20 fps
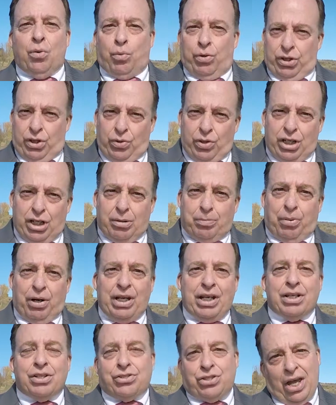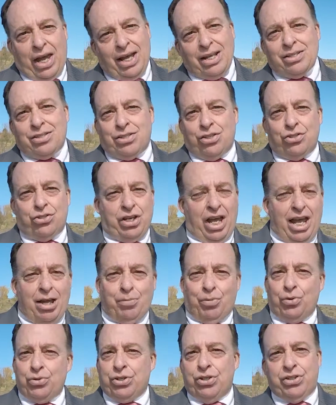where you need to bring in tents and
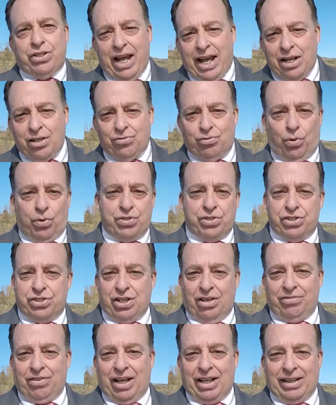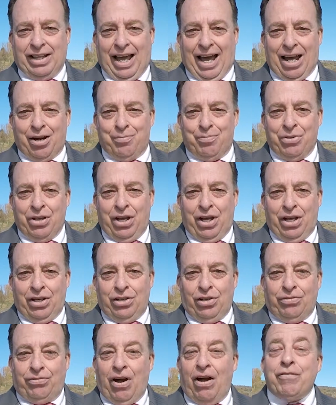tables and dance floors and stuff like that.
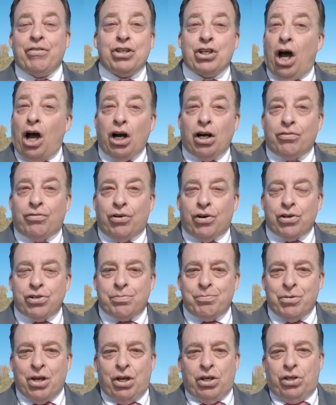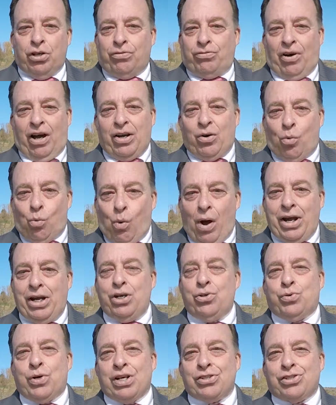You'll find photographers. You'll find wedding
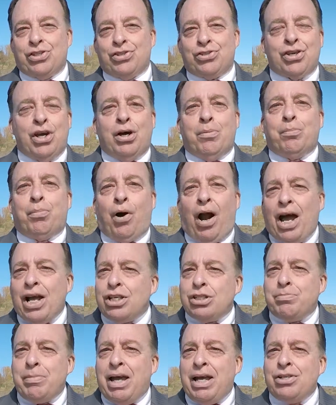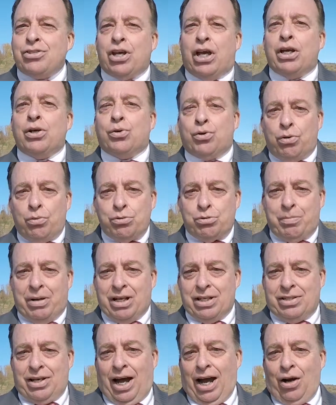dresses, bridesmaids and groomsmen
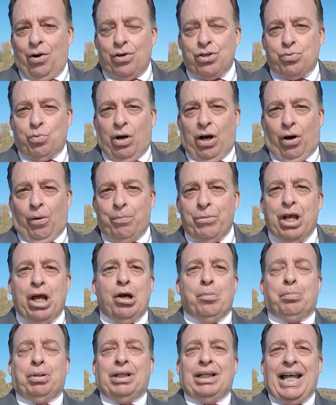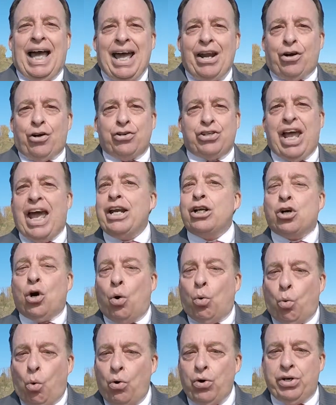attire as well, planners and
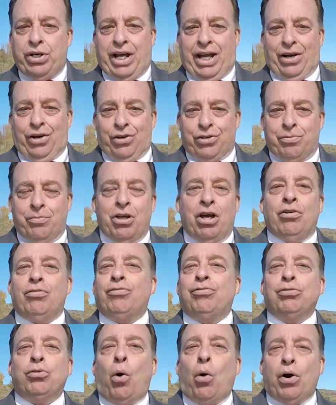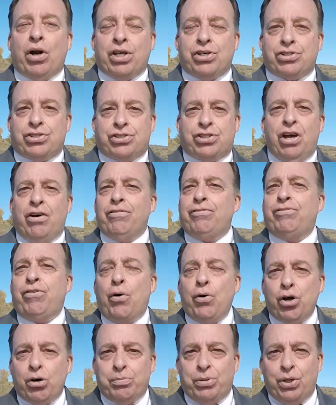coordinators, florists,
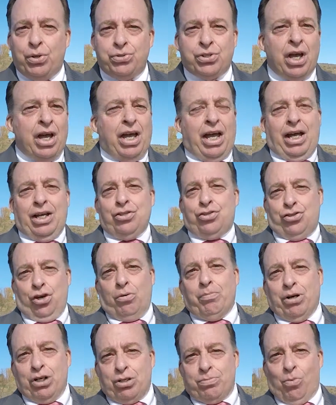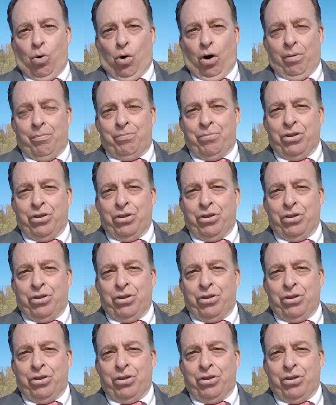photo booths, and so much more.